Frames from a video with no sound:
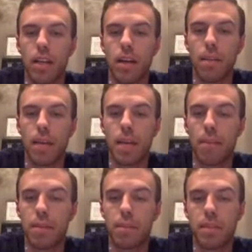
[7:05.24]
A man
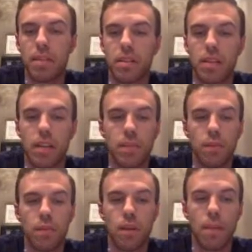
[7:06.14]
must be
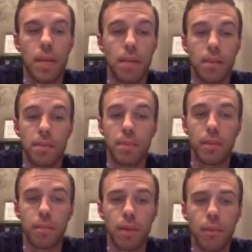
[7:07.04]
successful, a man must be
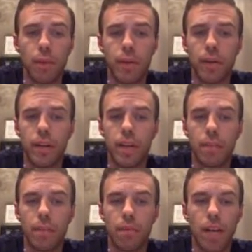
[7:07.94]
the breadwinner and
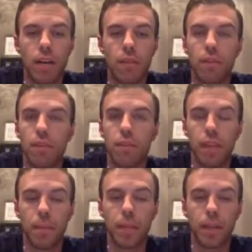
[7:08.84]
a provider for the
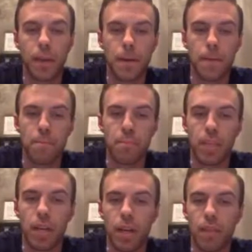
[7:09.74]
family.
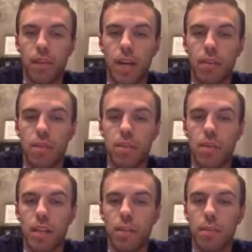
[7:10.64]
The father is
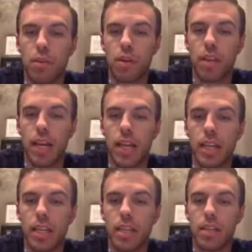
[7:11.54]
trying to portray that
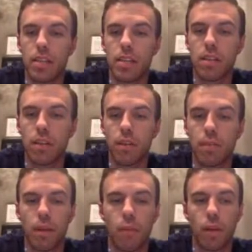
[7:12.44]
he is still the
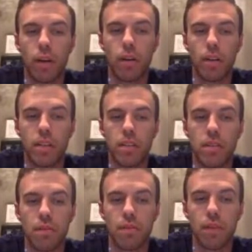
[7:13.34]
breadwinner in
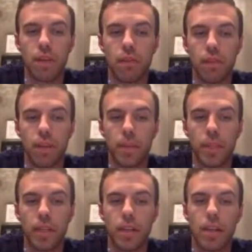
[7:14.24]
his newfound family.
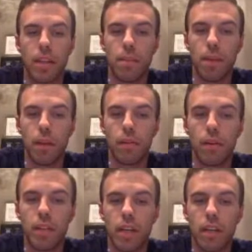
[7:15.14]
The mother,
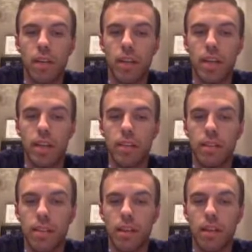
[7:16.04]
on the other hand,
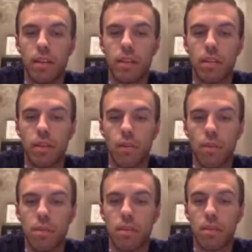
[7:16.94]
is held to the
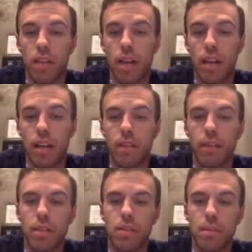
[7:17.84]
norms of society,
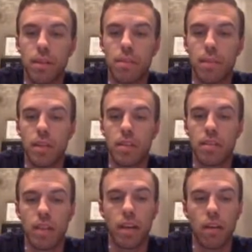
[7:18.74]
that she must be a
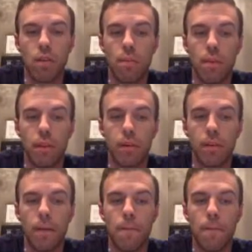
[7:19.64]
stay-at-home mother,